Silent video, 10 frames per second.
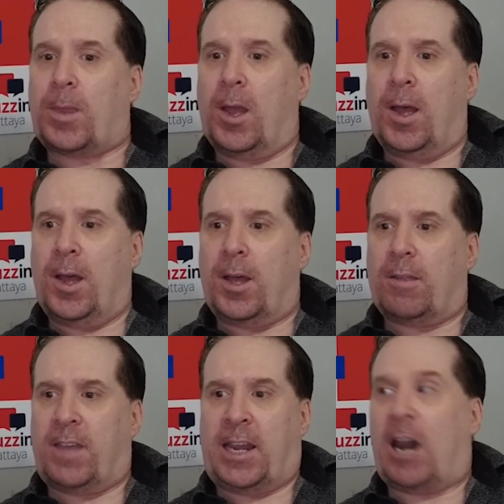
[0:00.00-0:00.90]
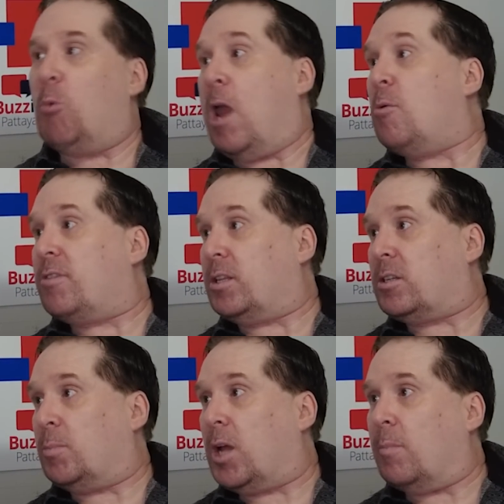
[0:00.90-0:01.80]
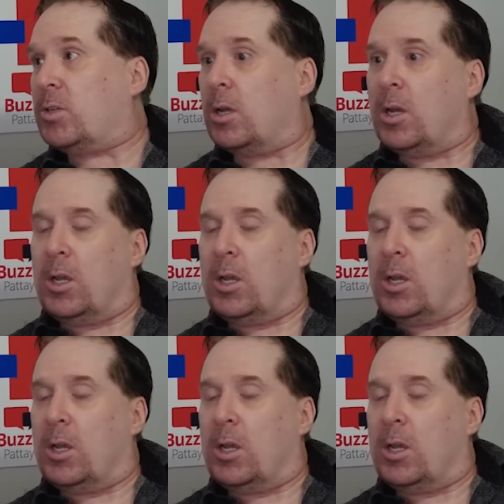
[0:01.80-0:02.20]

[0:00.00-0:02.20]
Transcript: they get away with it sometimes.